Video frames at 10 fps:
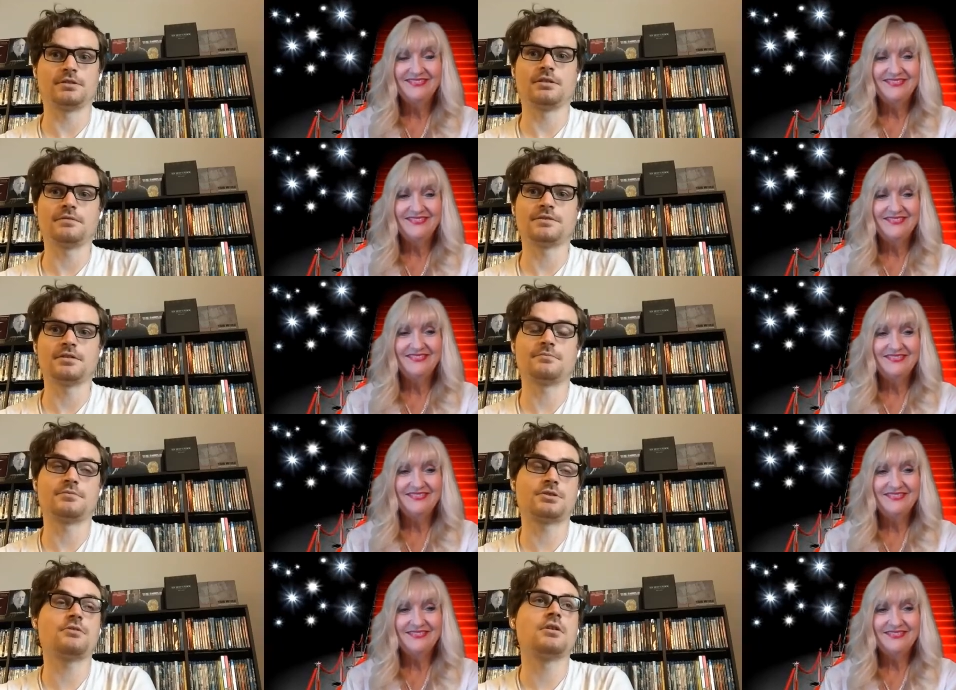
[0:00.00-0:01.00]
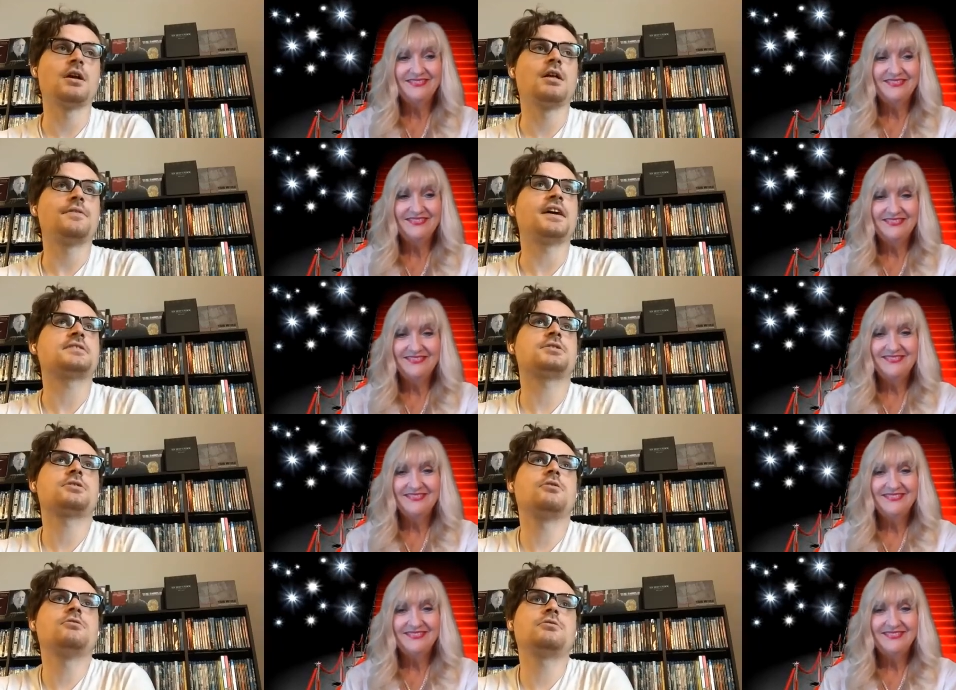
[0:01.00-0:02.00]
Speaker 1: i would love to so that's
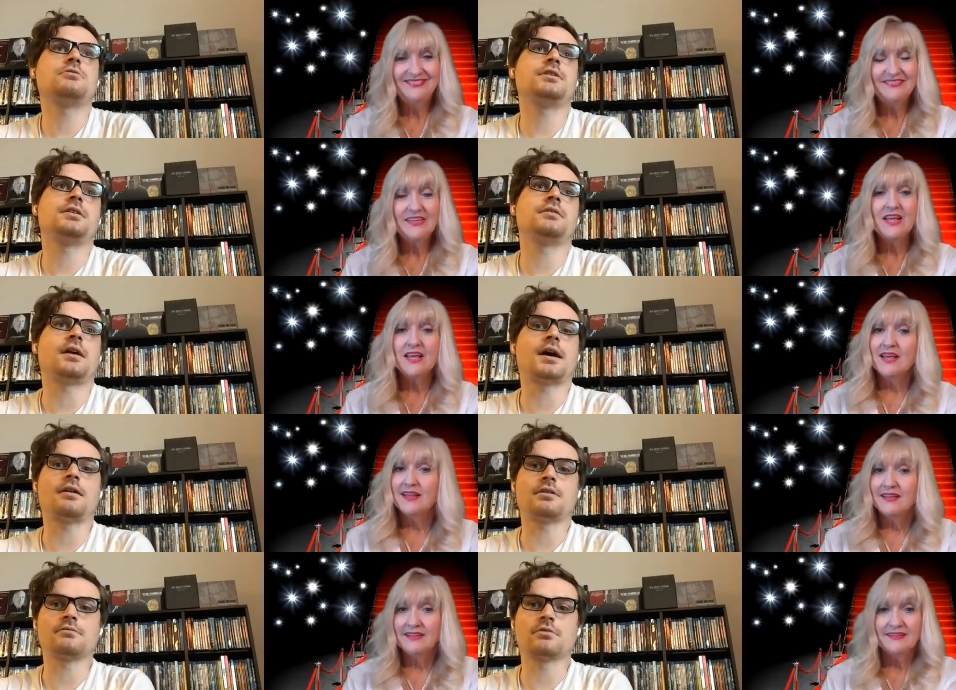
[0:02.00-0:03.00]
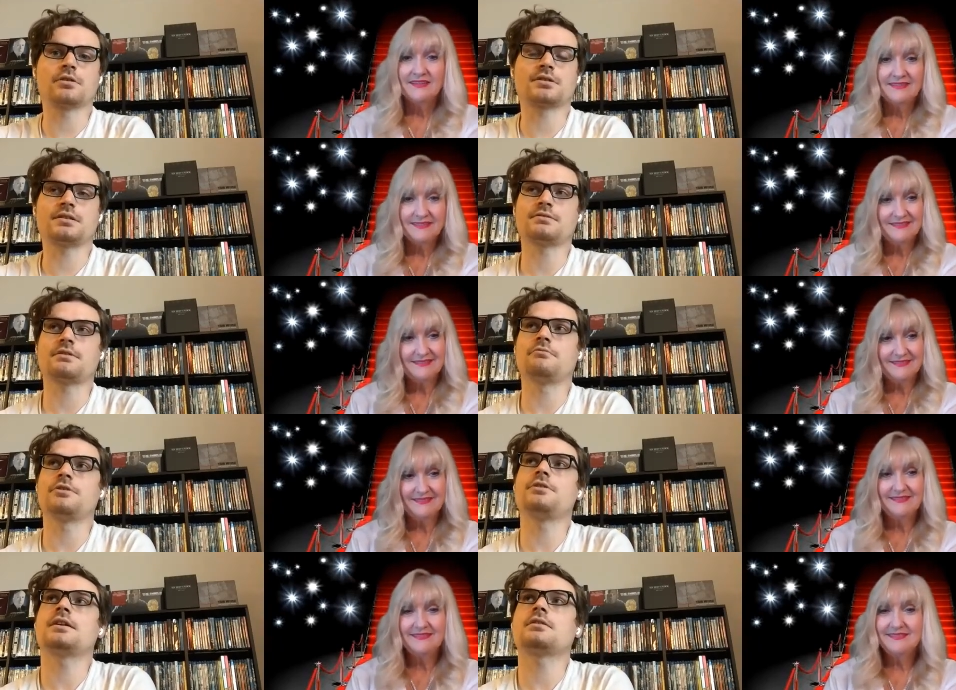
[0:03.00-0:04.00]
totally how it works it's like
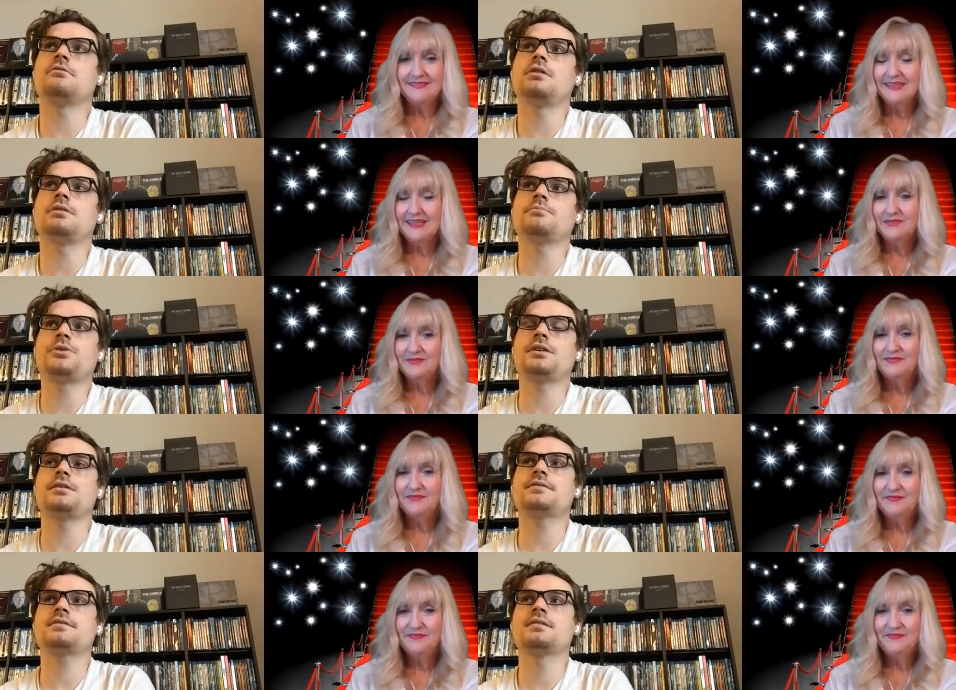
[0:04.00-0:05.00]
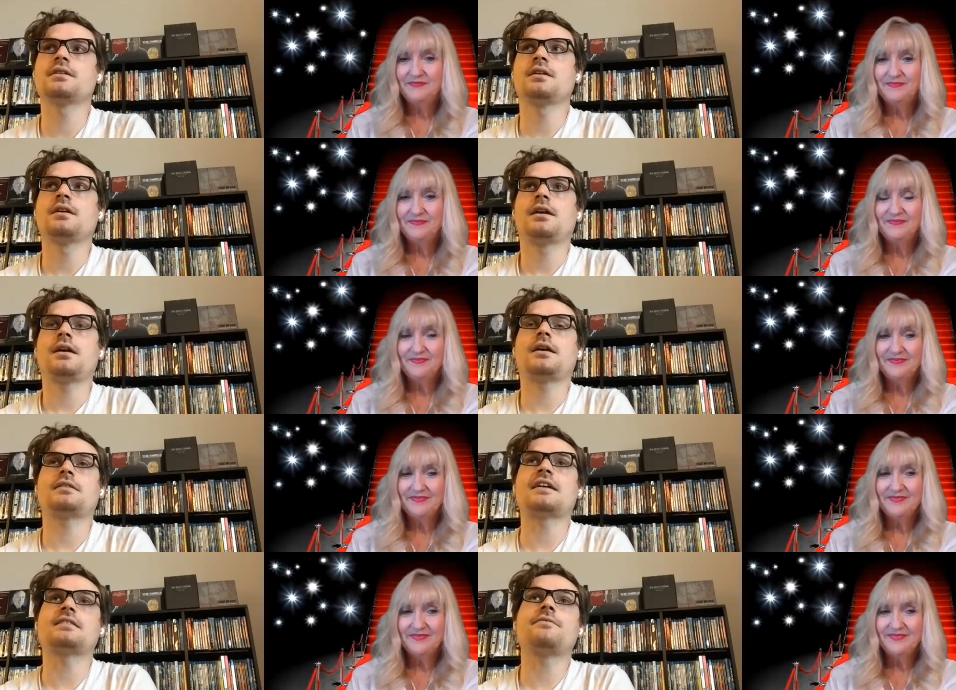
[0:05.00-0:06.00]
when you get the one piece
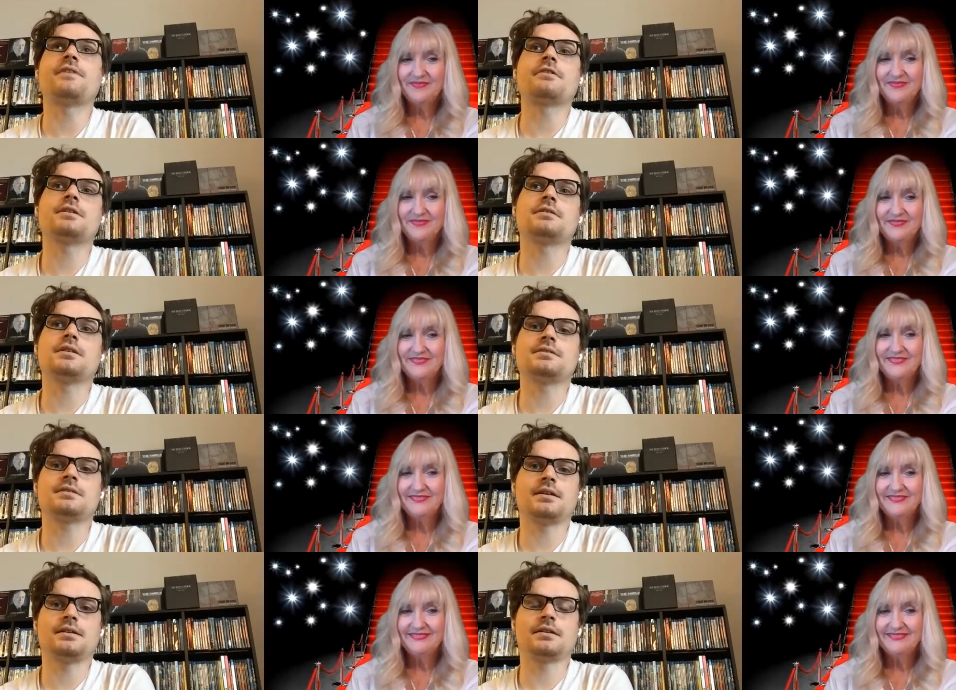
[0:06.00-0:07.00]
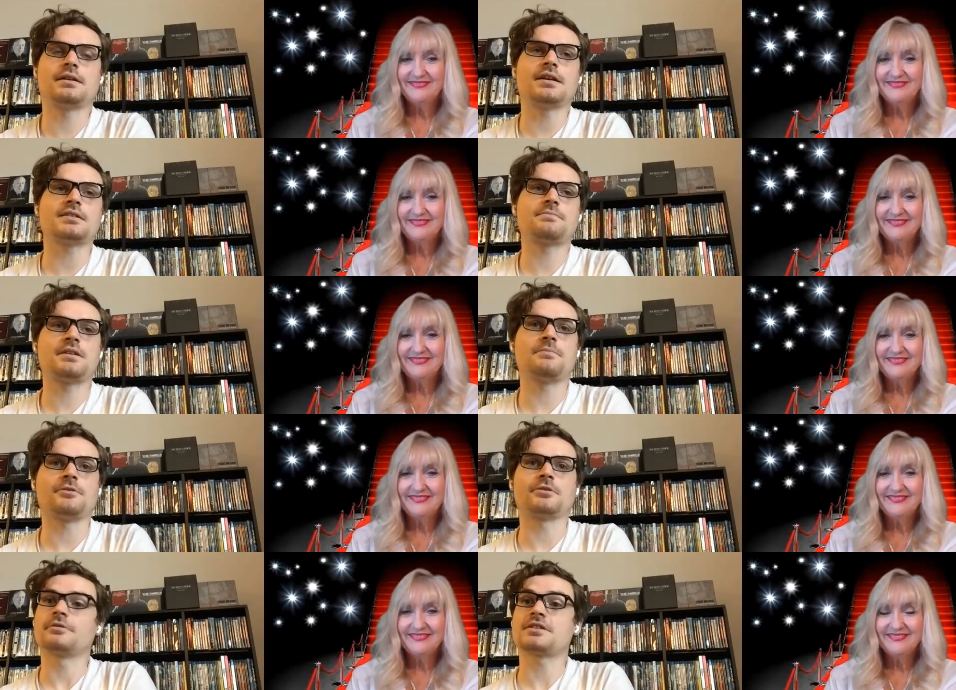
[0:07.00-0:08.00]
at, at the very least it, it gets
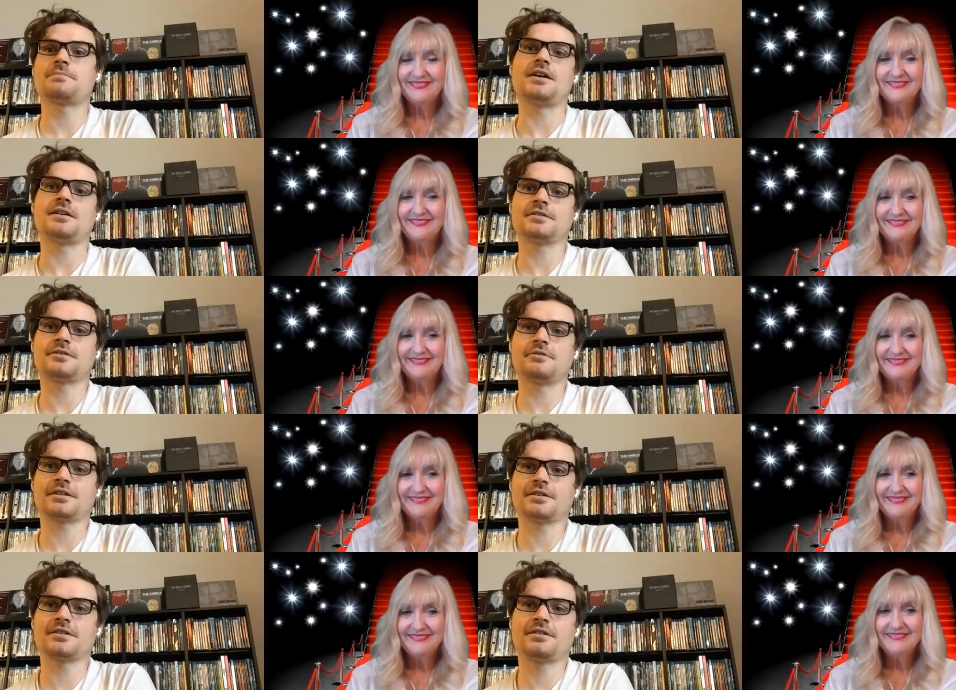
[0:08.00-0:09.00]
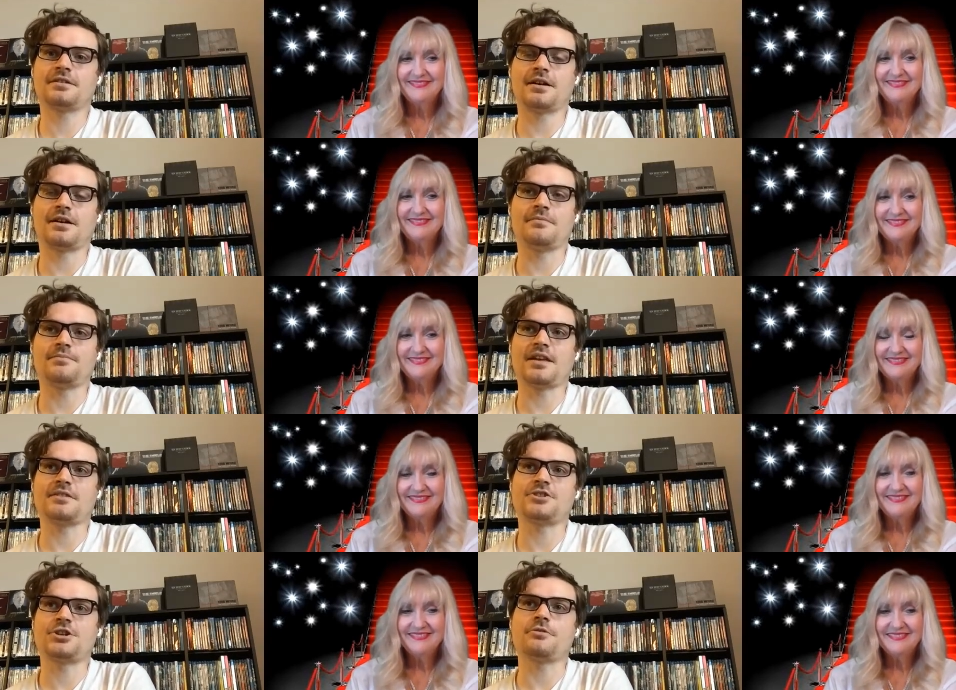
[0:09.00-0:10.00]
people to respond quicker um,
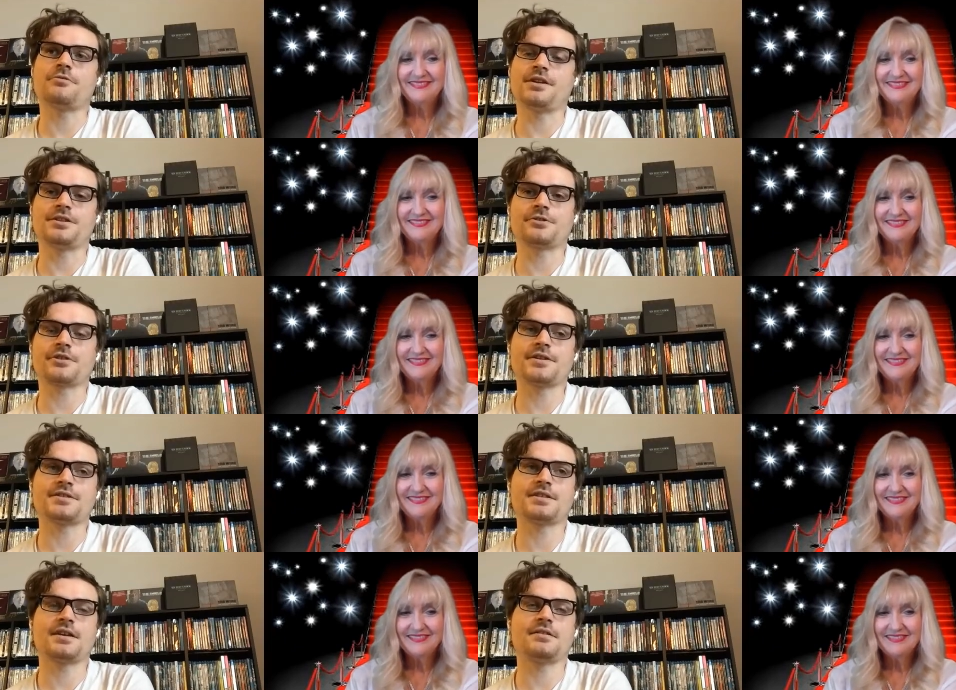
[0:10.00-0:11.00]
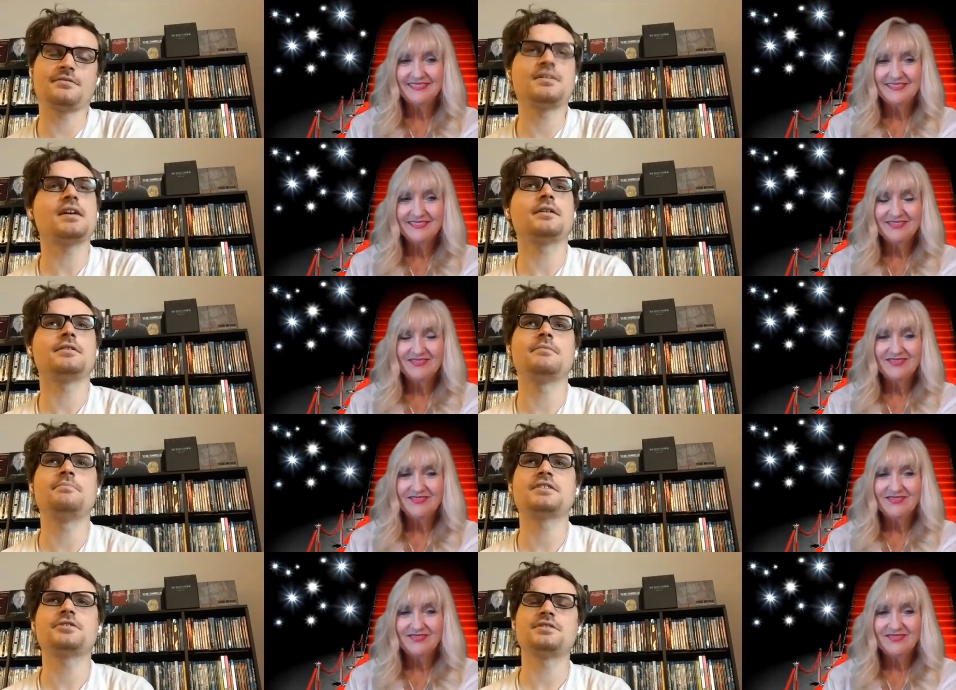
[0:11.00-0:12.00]
and show interest and yeah it, it,
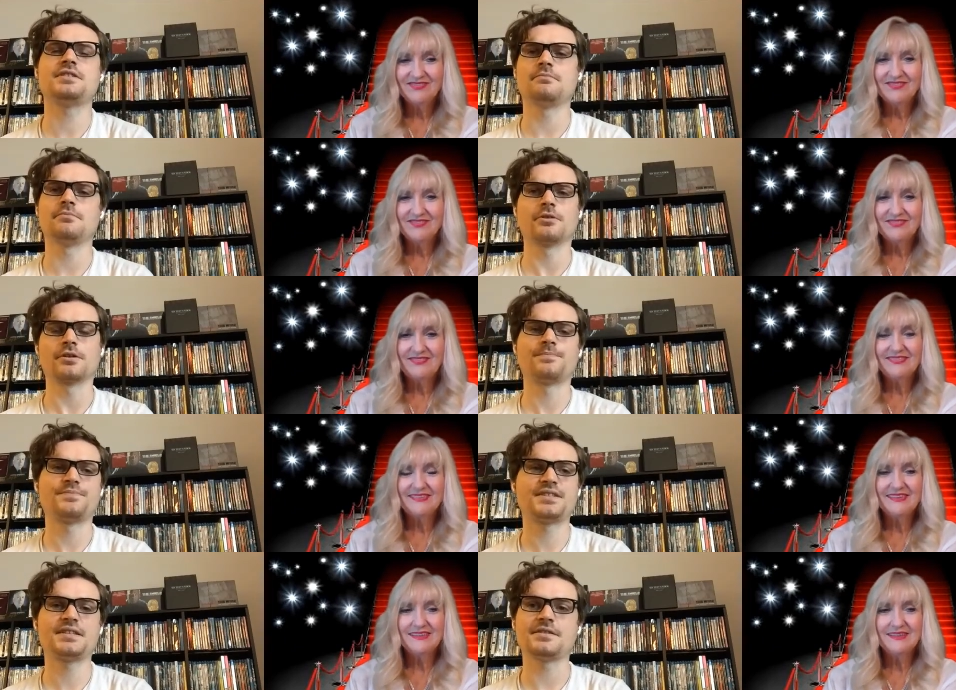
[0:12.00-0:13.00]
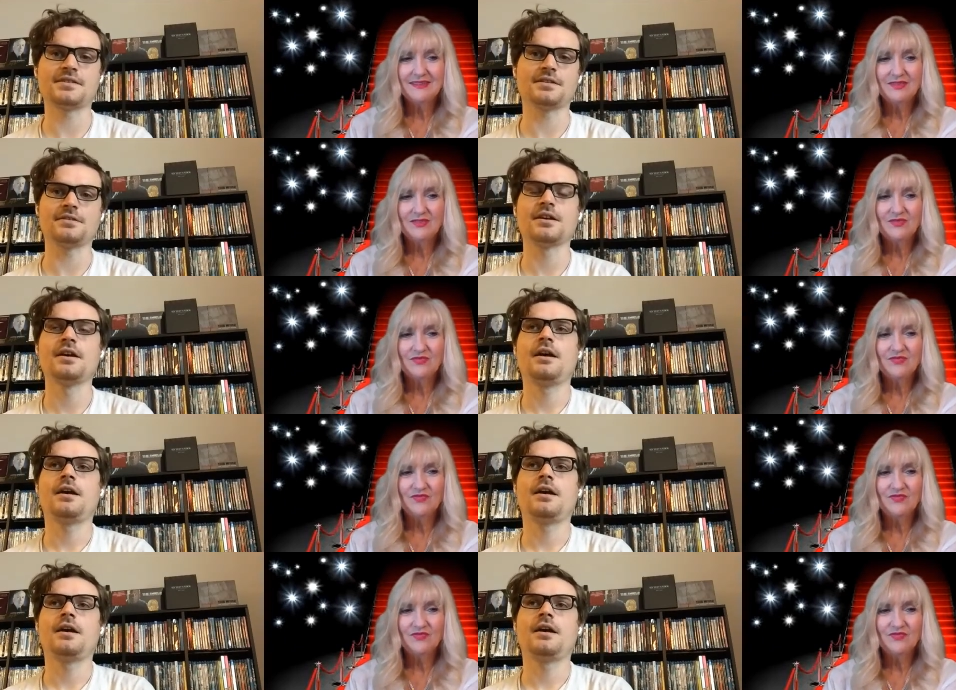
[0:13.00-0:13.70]
makes you seem more seasoned